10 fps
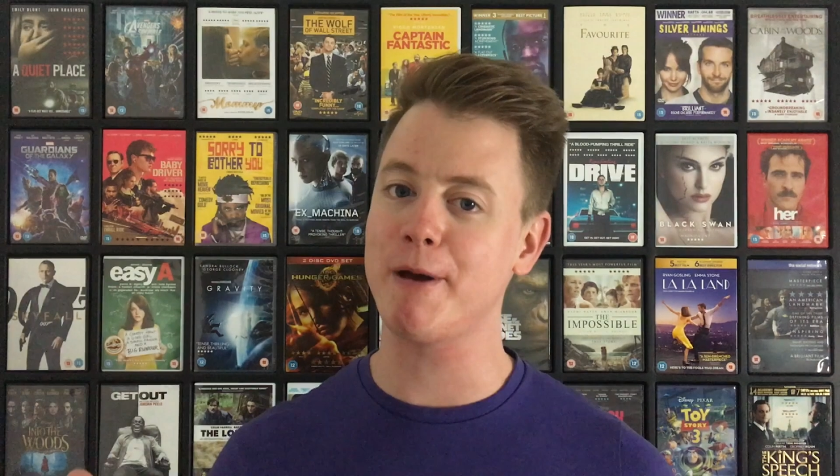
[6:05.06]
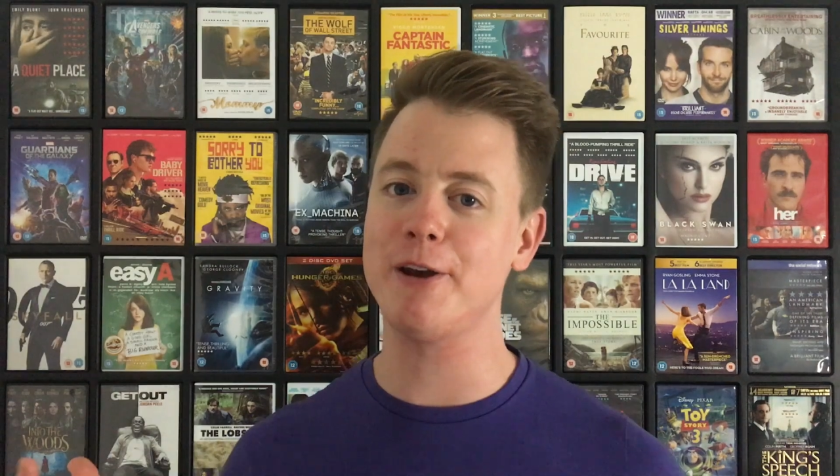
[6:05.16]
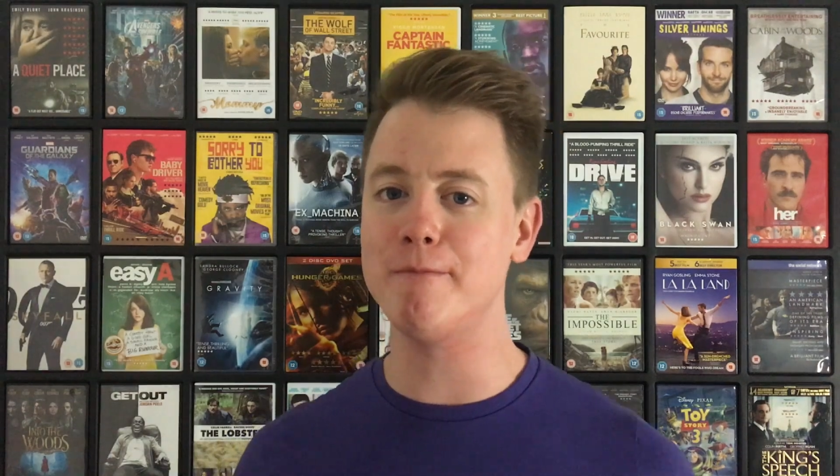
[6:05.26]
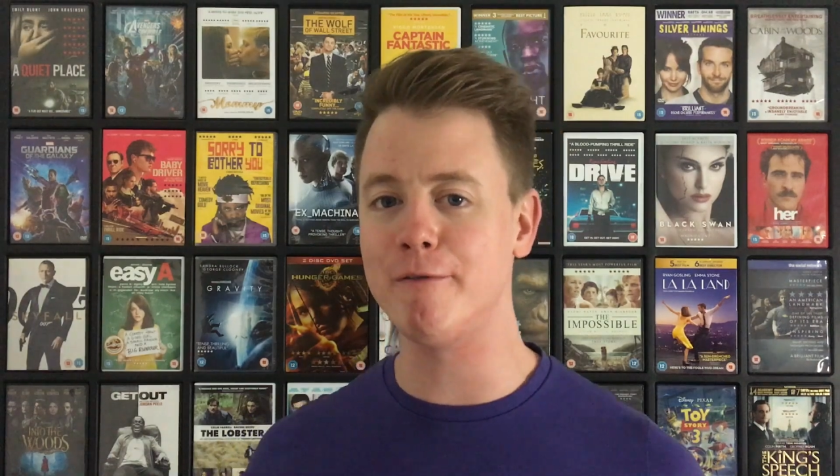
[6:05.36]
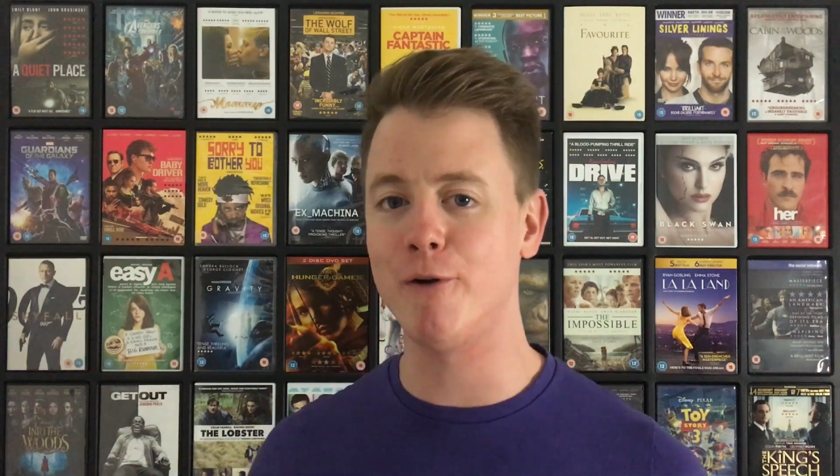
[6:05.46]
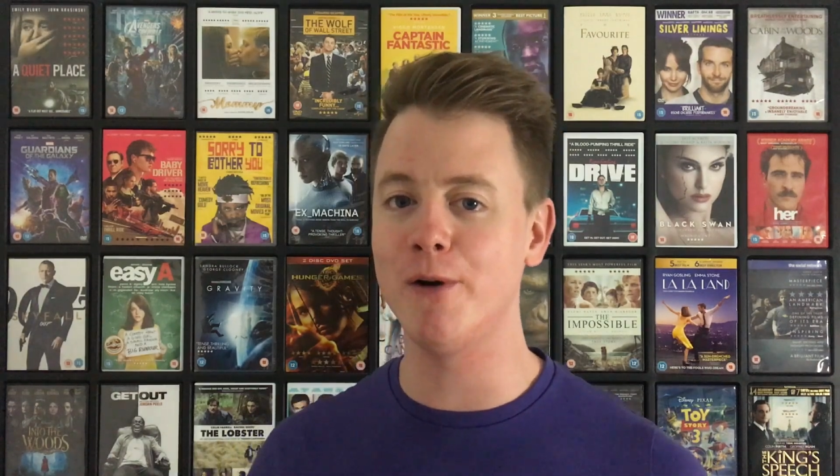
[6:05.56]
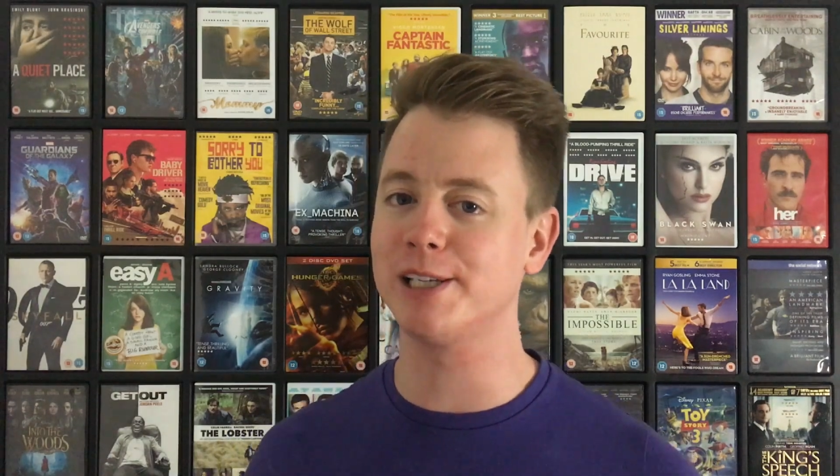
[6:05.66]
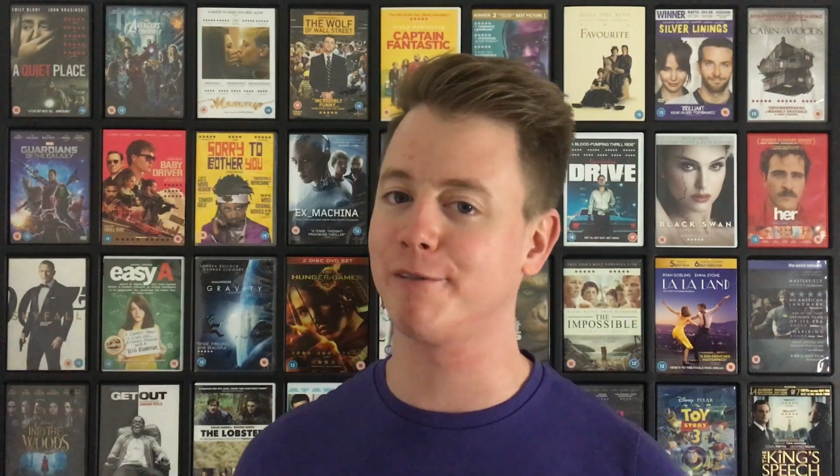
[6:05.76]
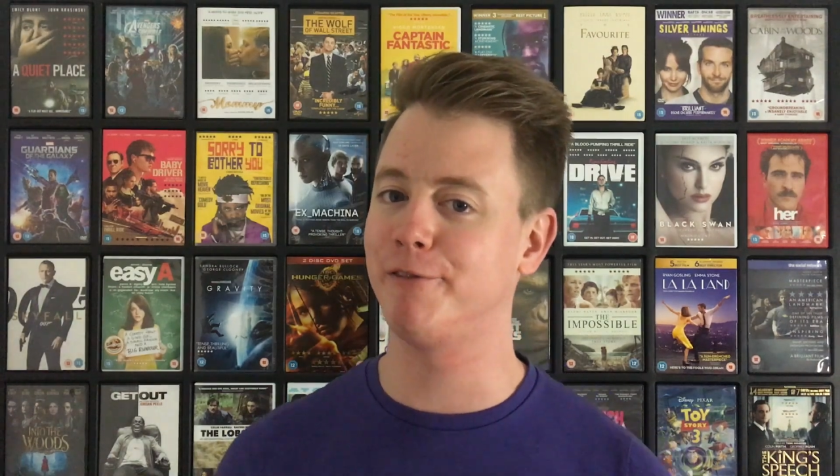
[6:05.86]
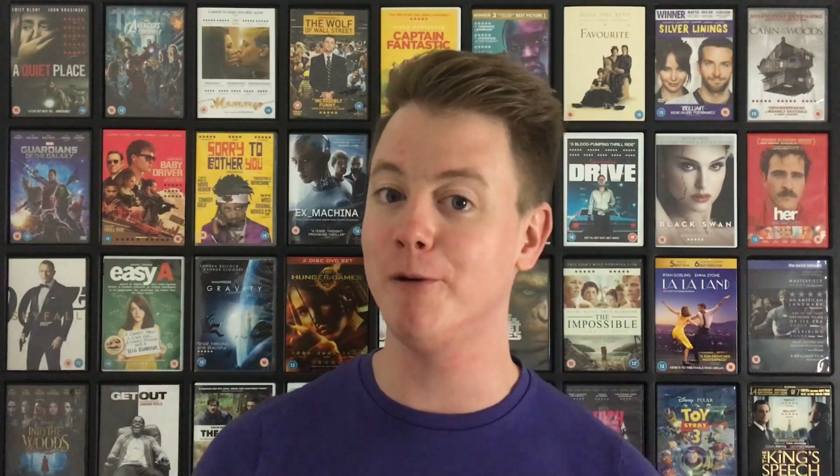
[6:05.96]
up at number 4
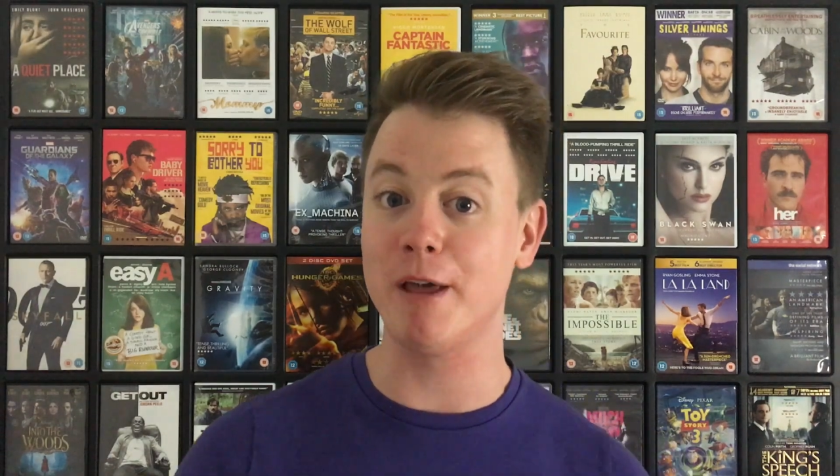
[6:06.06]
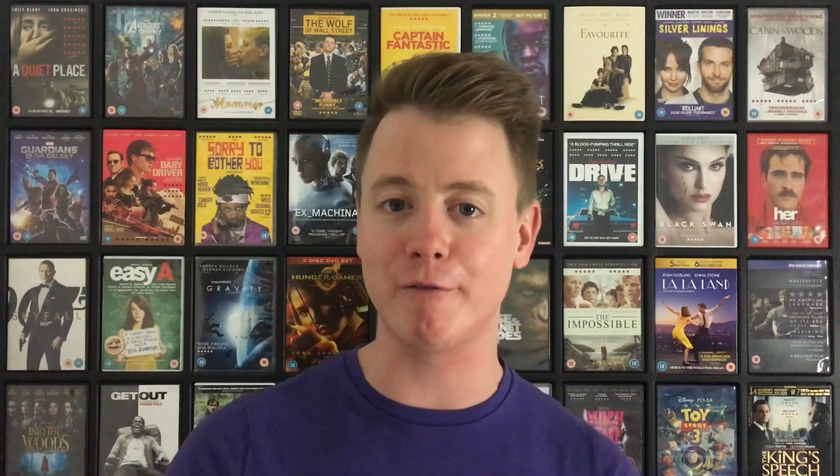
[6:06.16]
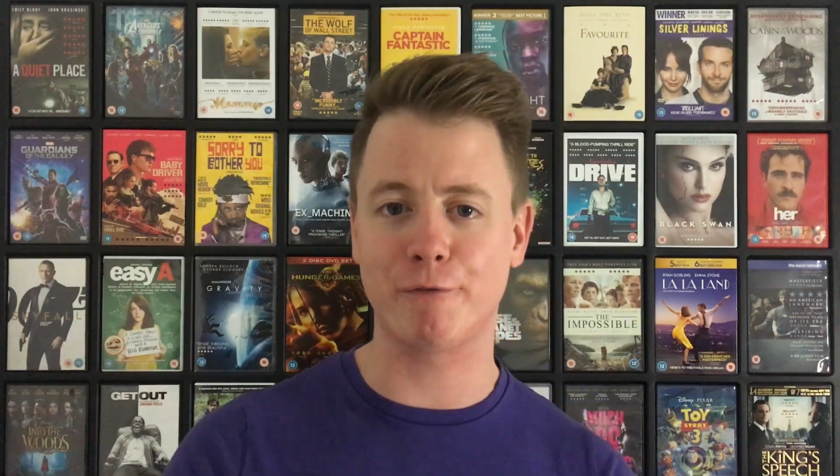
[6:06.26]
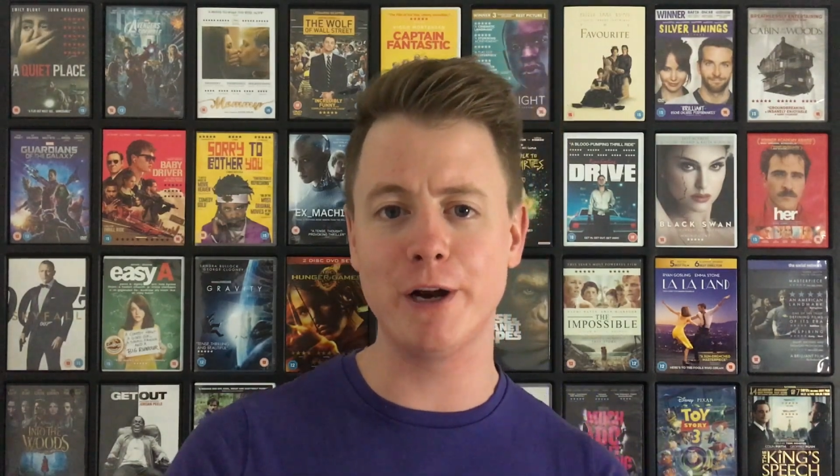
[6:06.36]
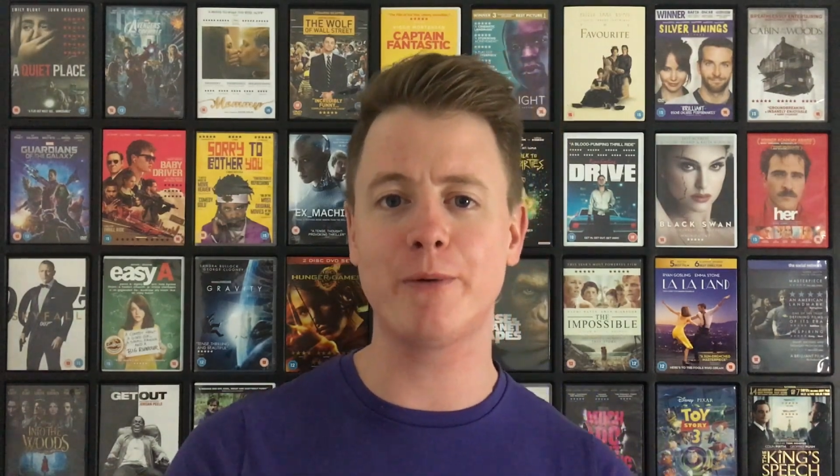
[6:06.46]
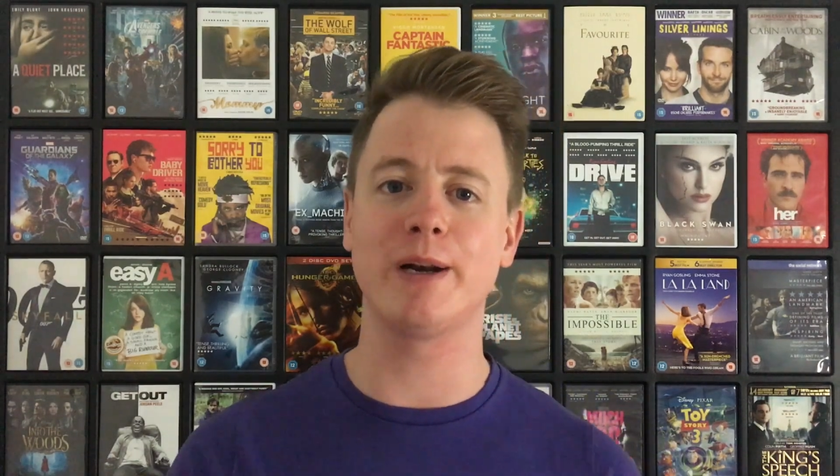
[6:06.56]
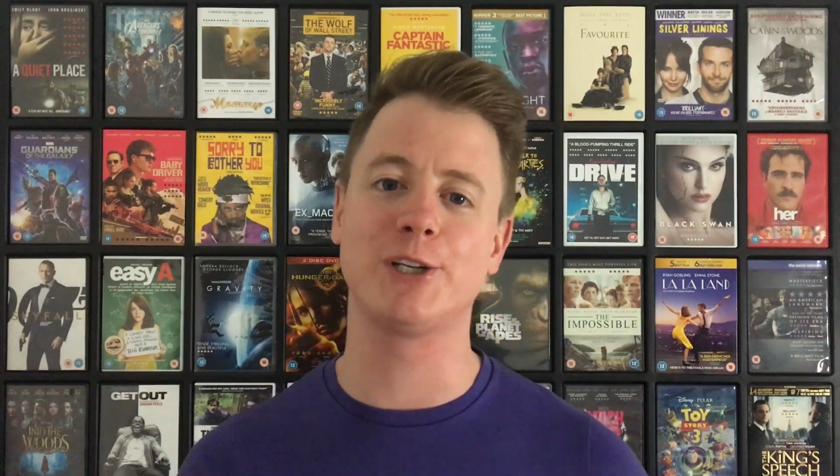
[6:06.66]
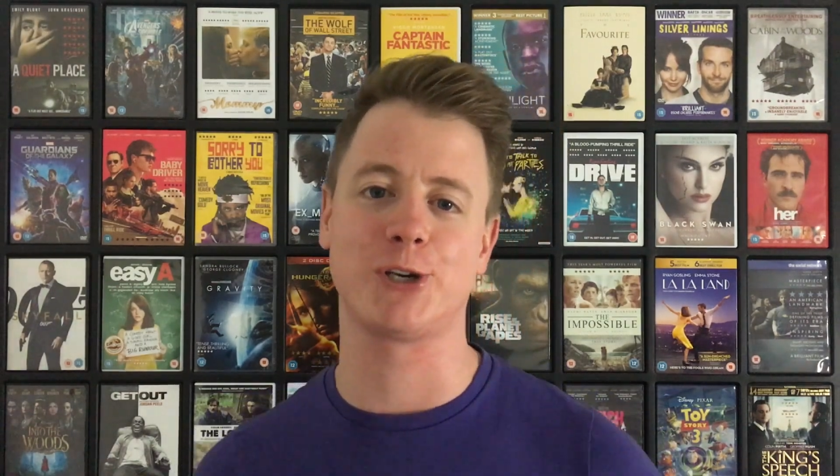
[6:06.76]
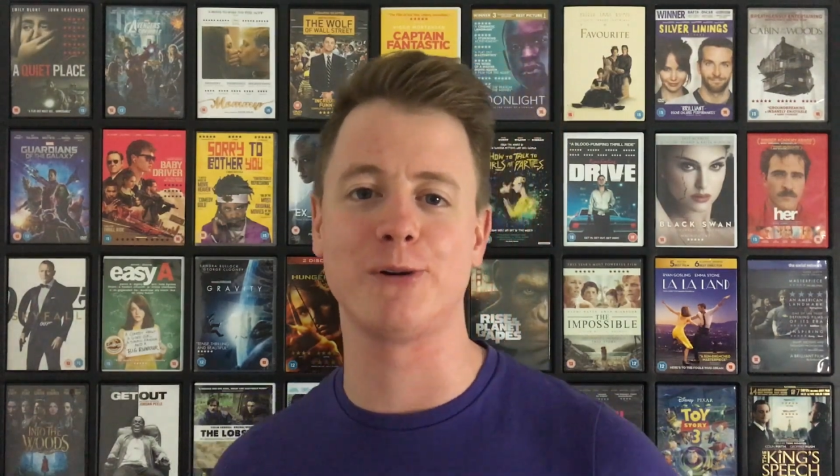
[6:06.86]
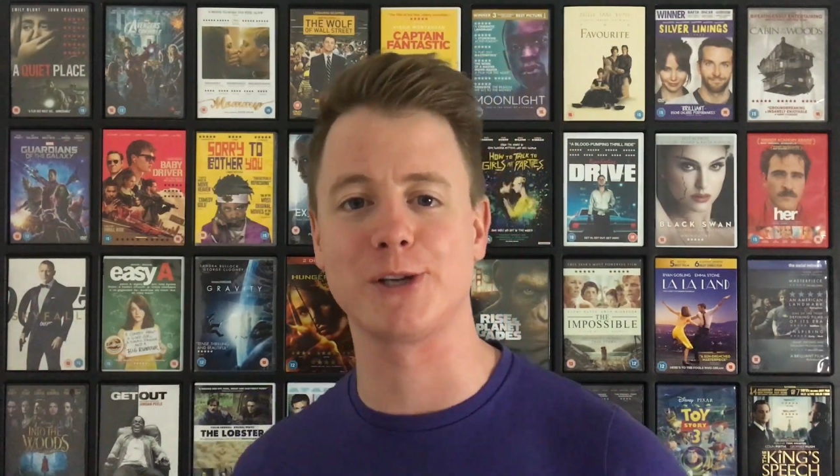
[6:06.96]
is a film that frequently
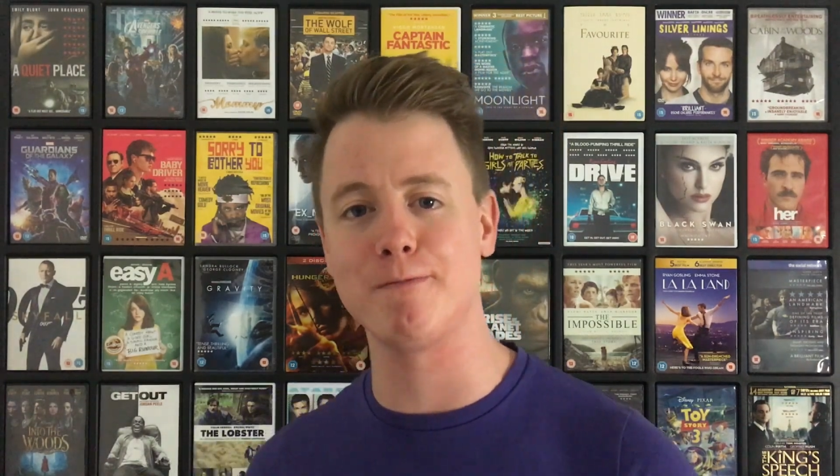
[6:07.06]
shows